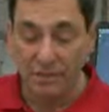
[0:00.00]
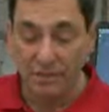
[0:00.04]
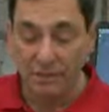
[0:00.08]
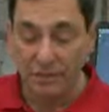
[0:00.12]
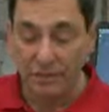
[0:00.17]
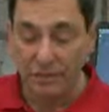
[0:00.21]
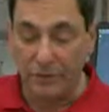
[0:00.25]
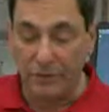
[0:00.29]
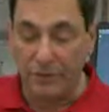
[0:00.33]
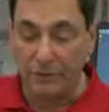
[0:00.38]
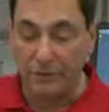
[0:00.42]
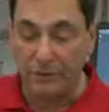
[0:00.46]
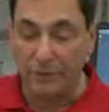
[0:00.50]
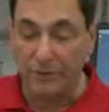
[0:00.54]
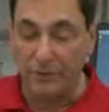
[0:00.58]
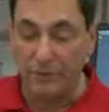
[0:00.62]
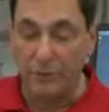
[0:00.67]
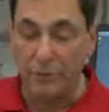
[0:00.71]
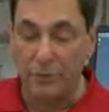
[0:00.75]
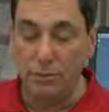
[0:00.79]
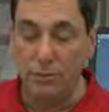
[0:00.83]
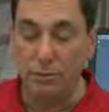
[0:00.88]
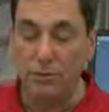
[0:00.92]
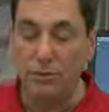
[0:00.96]
fun
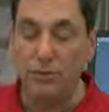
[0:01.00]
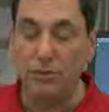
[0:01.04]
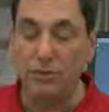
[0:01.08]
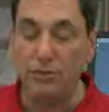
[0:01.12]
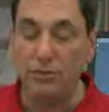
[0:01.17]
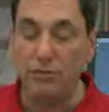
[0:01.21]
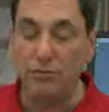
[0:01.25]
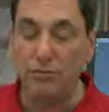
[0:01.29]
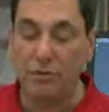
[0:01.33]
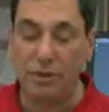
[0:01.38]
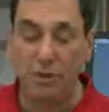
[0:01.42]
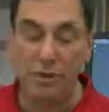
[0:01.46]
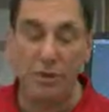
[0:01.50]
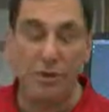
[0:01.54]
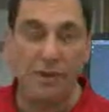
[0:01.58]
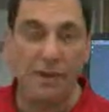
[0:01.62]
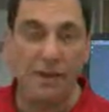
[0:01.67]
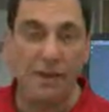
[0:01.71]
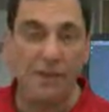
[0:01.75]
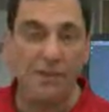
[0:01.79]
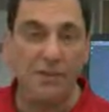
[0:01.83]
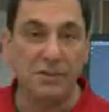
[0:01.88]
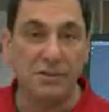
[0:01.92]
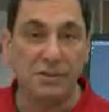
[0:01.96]
food, good drinks,
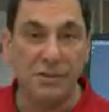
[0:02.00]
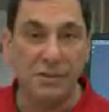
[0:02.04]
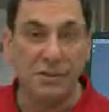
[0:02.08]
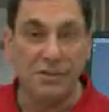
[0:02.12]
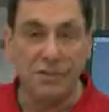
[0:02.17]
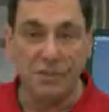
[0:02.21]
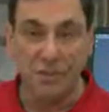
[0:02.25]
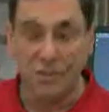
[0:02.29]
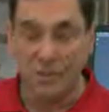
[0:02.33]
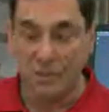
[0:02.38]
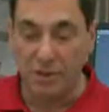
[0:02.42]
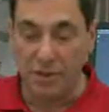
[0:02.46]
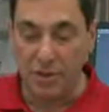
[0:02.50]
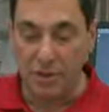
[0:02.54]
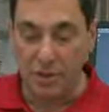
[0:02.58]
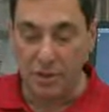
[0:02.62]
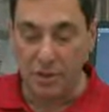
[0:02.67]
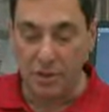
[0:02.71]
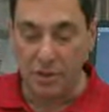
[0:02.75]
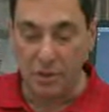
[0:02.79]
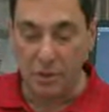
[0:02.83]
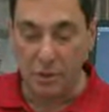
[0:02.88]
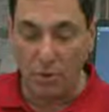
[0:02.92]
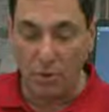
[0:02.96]
lots of interesting
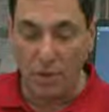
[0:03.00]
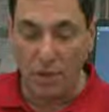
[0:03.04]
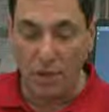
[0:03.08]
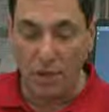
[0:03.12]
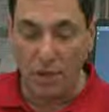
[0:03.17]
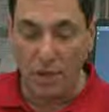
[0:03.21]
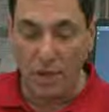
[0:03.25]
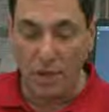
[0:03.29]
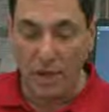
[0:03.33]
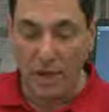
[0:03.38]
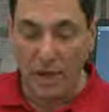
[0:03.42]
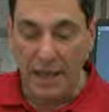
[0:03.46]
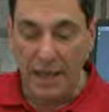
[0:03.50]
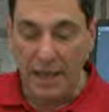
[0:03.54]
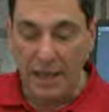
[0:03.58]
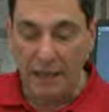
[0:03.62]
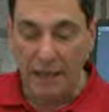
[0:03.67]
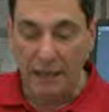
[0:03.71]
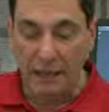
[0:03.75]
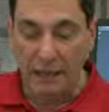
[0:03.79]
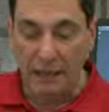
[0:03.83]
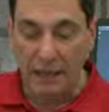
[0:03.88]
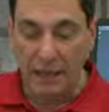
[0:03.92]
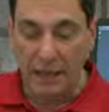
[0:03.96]
artwork,
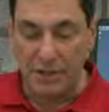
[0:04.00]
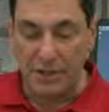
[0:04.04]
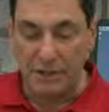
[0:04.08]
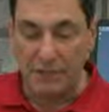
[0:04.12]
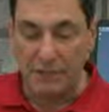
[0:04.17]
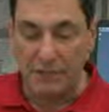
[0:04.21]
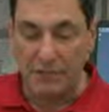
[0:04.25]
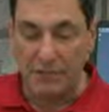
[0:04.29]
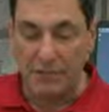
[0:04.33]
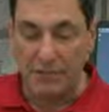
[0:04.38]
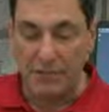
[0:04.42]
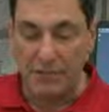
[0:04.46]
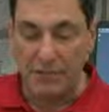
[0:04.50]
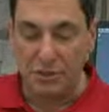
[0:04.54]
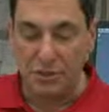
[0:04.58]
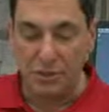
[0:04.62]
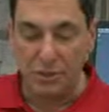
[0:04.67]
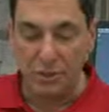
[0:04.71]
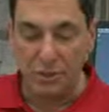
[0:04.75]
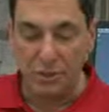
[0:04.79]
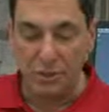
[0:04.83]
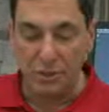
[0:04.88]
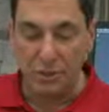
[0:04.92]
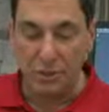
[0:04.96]
and lots of
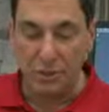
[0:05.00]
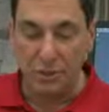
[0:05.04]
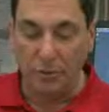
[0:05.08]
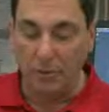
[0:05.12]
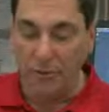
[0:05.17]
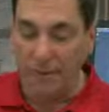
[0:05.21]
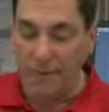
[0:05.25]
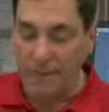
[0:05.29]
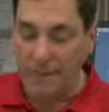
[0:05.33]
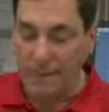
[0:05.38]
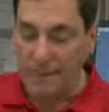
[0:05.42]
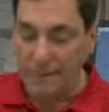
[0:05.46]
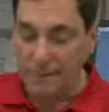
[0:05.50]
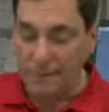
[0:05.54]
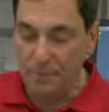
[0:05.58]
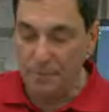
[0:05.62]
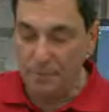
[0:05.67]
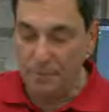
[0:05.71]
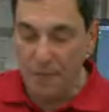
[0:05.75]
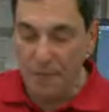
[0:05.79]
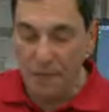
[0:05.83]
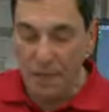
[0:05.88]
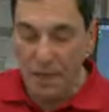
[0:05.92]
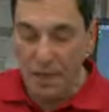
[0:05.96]
interesting people.
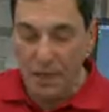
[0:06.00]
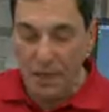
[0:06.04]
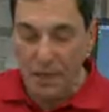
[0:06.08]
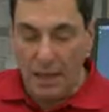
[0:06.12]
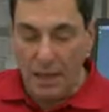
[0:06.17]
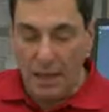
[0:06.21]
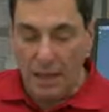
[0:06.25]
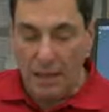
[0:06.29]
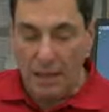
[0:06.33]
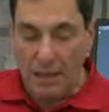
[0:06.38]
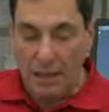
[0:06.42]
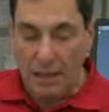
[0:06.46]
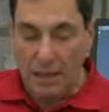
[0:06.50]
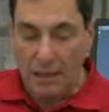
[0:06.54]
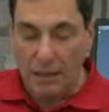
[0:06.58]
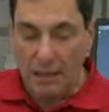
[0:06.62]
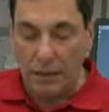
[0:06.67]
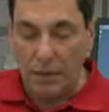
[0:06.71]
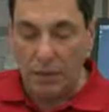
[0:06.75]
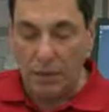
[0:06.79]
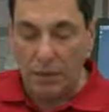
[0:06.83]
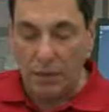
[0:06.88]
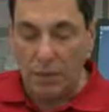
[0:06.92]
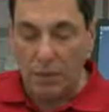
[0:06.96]

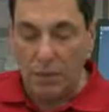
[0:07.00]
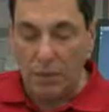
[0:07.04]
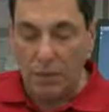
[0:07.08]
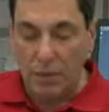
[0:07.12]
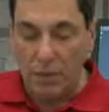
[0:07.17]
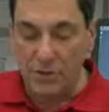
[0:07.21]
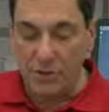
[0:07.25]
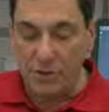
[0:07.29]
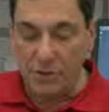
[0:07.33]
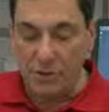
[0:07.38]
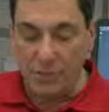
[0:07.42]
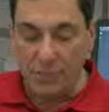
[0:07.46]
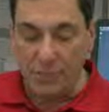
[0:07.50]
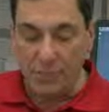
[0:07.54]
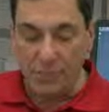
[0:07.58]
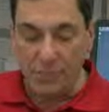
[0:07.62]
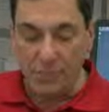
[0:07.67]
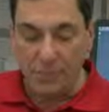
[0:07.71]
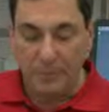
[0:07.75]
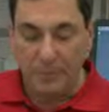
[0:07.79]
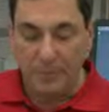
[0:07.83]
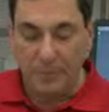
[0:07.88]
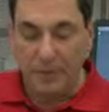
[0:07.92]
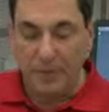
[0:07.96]
Also,
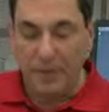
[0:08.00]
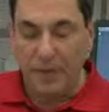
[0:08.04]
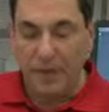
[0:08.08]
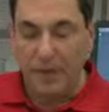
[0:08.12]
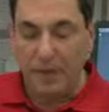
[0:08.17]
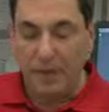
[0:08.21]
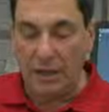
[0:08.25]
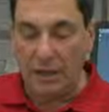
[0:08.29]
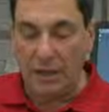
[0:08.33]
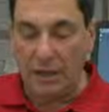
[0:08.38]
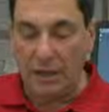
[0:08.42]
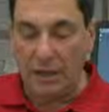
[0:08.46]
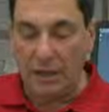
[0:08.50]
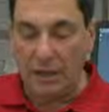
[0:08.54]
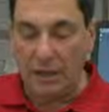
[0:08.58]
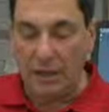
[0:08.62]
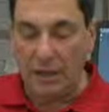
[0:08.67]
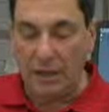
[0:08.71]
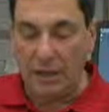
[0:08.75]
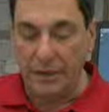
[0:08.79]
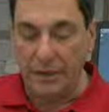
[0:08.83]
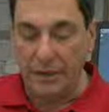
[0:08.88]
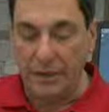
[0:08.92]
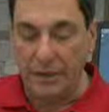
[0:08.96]

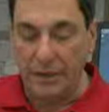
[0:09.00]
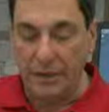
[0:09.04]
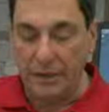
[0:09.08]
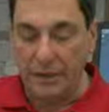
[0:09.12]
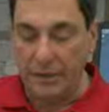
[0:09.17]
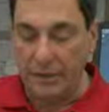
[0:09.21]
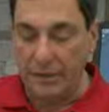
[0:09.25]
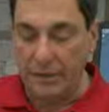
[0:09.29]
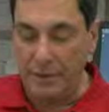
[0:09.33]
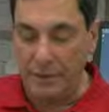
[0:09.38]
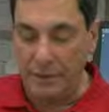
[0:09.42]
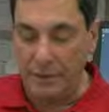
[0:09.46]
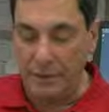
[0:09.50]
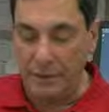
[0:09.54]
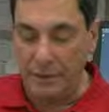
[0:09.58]
on